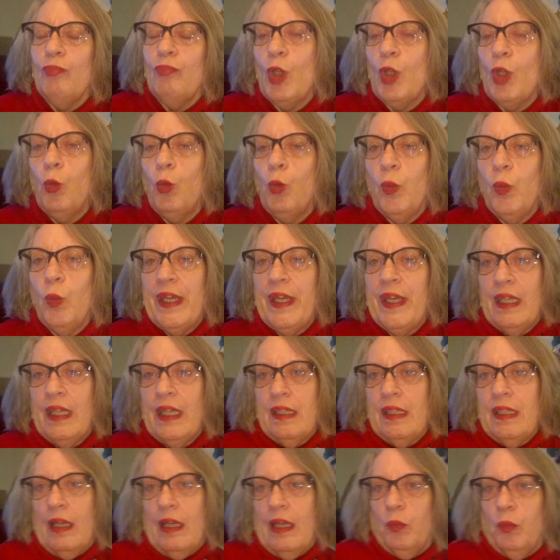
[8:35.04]

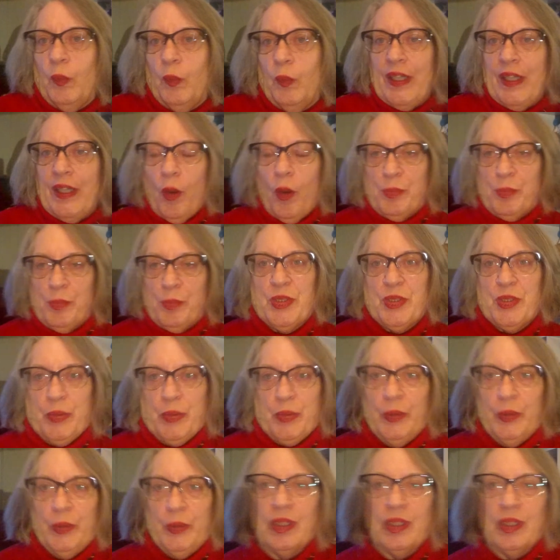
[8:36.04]
when we
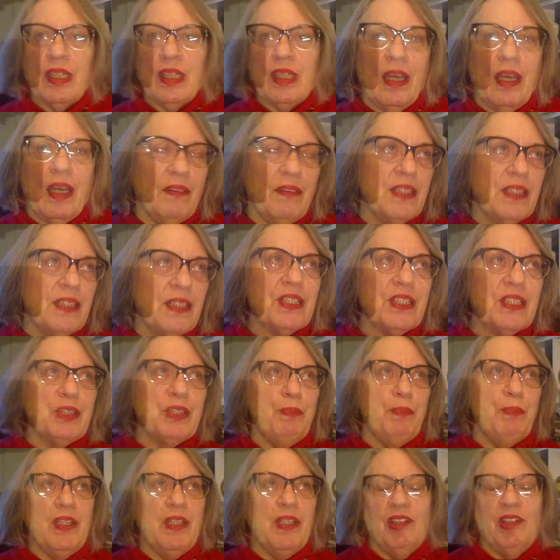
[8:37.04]
homeschooled, and this has
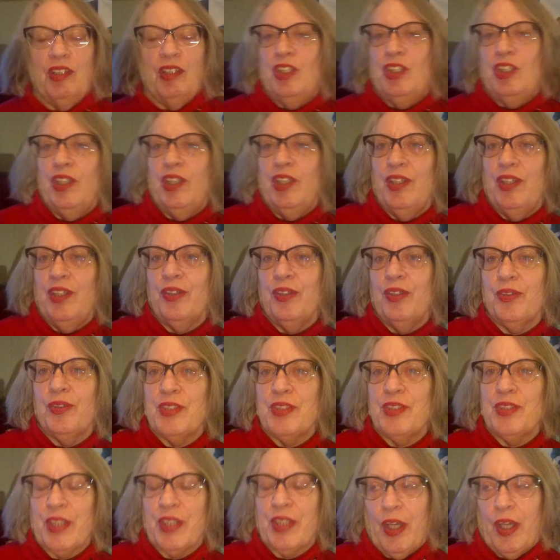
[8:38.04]
been
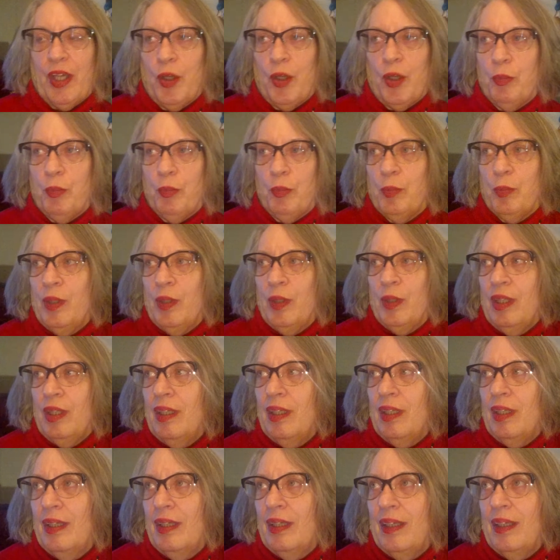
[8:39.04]
years ago,
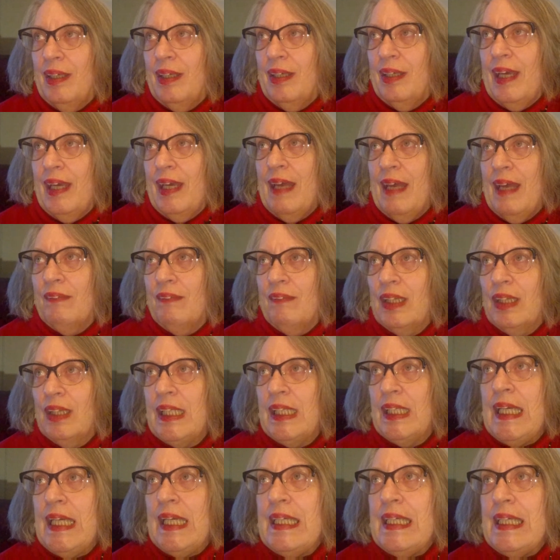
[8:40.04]
at
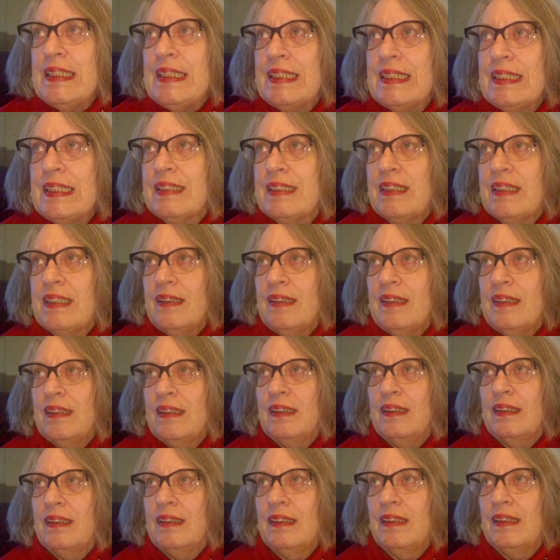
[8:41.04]
least
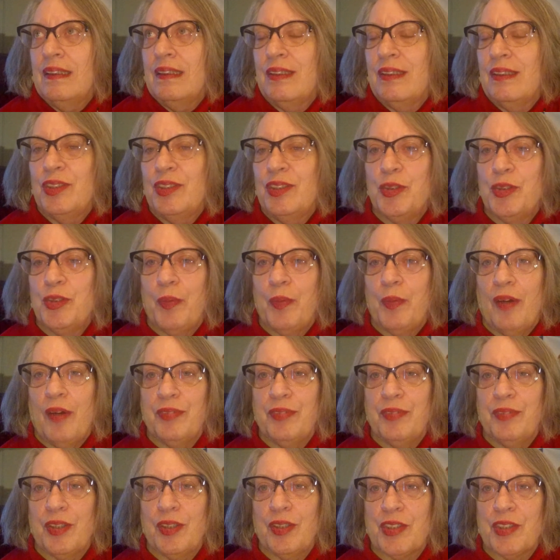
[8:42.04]
12
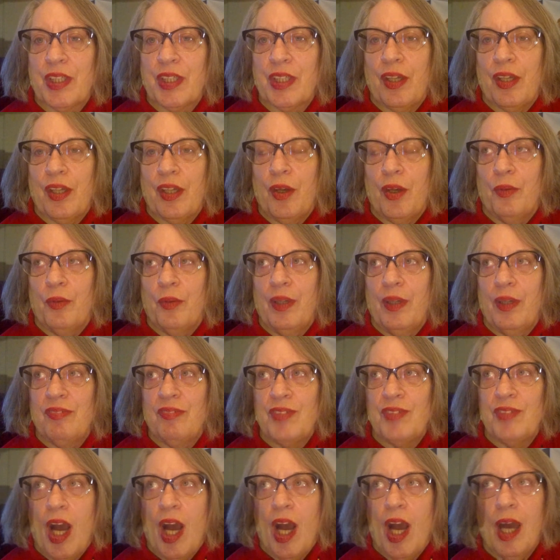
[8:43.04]
years ago, if
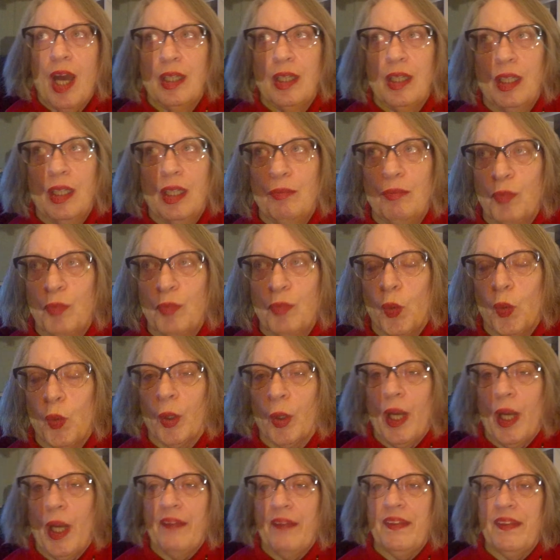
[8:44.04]
not
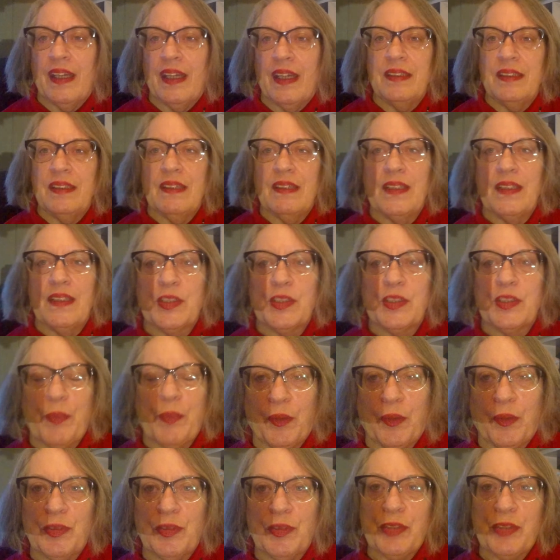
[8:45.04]
more. I think I did this when
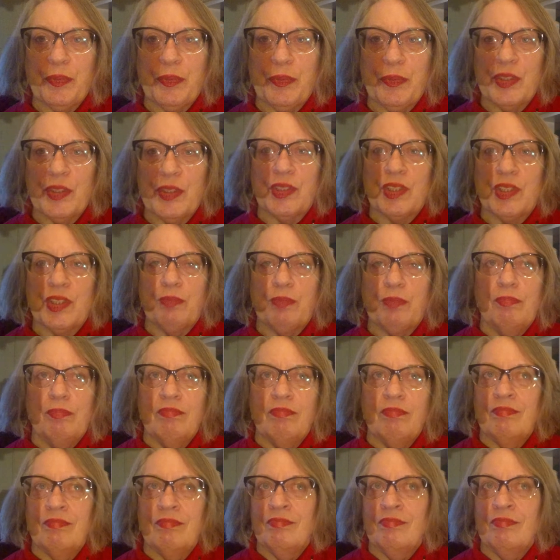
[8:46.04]
Chris was
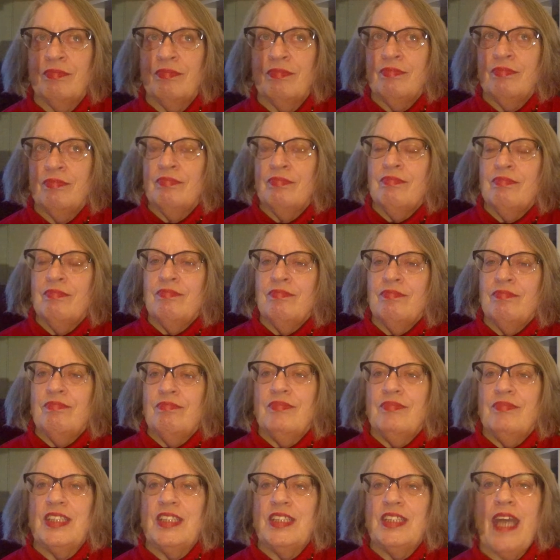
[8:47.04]

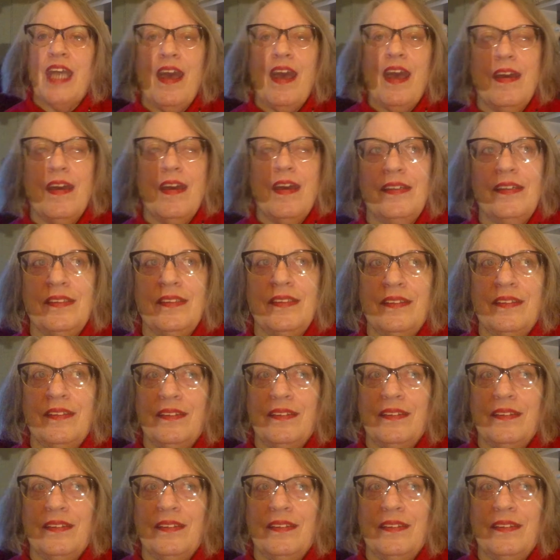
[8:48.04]
10.